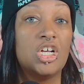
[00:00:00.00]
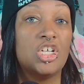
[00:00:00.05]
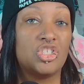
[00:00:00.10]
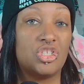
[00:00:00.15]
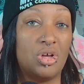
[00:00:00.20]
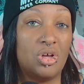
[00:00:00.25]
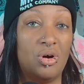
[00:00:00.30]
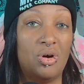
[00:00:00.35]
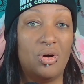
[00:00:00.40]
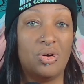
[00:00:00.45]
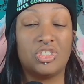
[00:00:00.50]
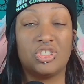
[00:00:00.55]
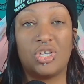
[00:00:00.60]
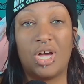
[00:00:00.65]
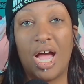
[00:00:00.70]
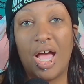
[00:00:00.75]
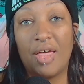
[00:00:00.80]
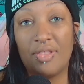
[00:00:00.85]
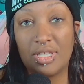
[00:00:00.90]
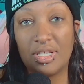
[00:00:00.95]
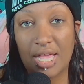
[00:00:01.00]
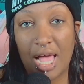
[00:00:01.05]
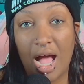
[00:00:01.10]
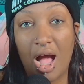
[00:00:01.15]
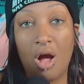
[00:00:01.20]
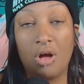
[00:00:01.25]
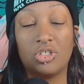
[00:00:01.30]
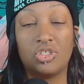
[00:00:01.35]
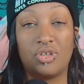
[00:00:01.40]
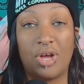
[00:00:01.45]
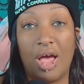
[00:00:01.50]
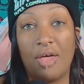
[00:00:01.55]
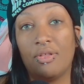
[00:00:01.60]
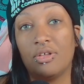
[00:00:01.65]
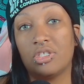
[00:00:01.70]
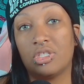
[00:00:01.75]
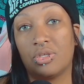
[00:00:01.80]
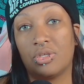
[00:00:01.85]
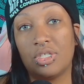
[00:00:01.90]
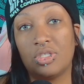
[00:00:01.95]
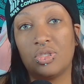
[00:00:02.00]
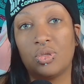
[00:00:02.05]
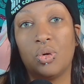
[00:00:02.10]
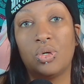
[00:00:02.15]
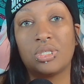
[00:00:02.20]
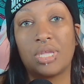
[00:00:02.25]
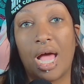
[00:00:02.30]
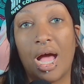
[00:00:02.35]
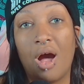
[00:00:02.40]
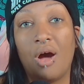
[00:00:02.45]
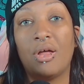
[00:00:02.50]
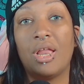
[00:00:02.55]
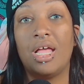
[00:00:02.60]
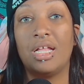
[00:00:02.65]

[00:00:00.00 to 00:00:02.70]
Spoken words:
So try this out, try those 3 tools out